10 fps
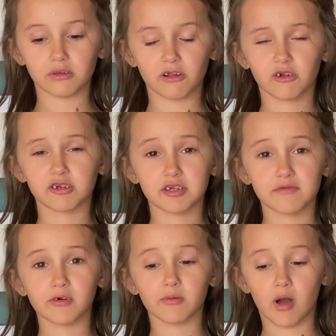
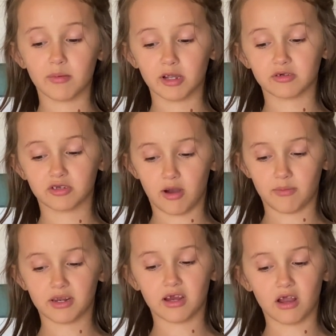Christopher Robin goes
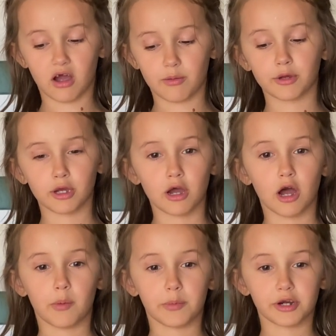hoppity hop,
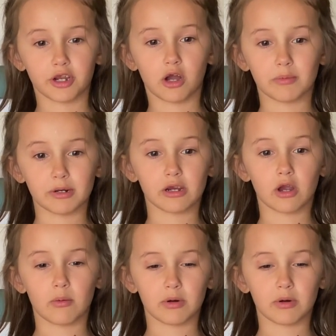hoppity hoppity hop.